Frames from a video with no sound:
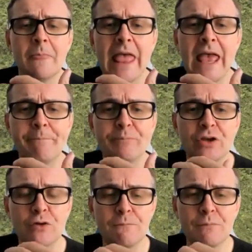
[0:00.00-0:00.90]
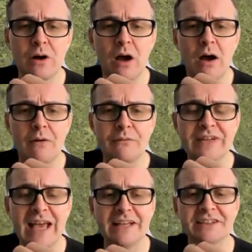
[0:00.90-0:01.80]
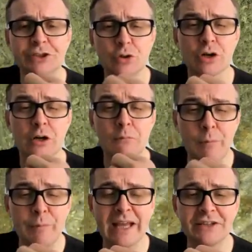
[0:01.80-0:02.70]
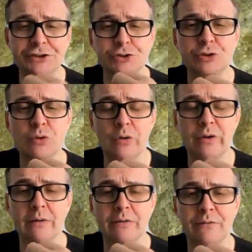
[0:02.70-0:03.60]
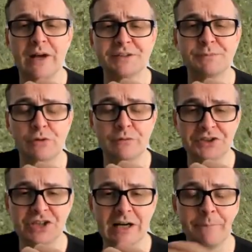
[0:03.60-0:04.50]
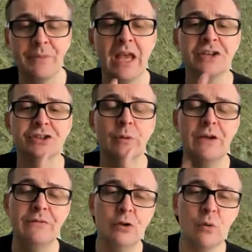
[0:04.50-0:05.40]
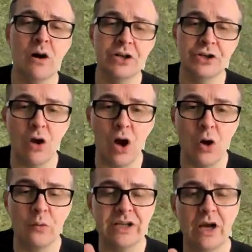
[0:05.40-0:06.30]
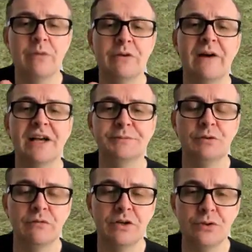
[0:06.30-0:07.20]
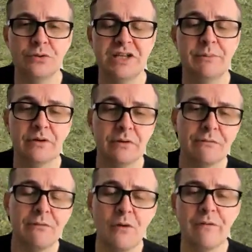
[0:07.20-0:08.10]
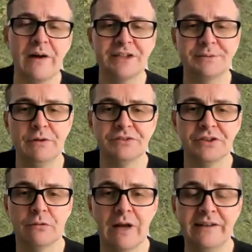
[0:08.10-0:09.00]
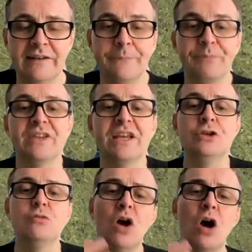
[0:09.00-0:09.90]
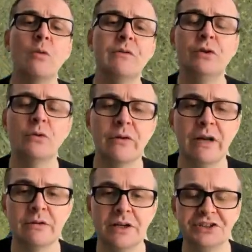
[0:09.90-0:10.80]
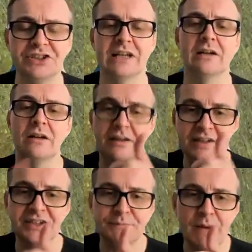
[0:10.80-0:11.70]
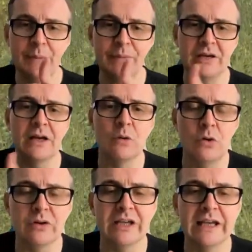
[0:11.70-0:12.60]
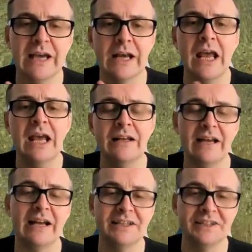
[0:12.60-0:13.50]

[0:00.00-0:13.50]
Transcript: the number of tanks that you're going to come up against should you go down the fast moving channel. So if you are on your own, the only fast mover on your team, and there are 4 fast movers on the red team, then if you go down the light channel, and on this map here that we're looking at, that is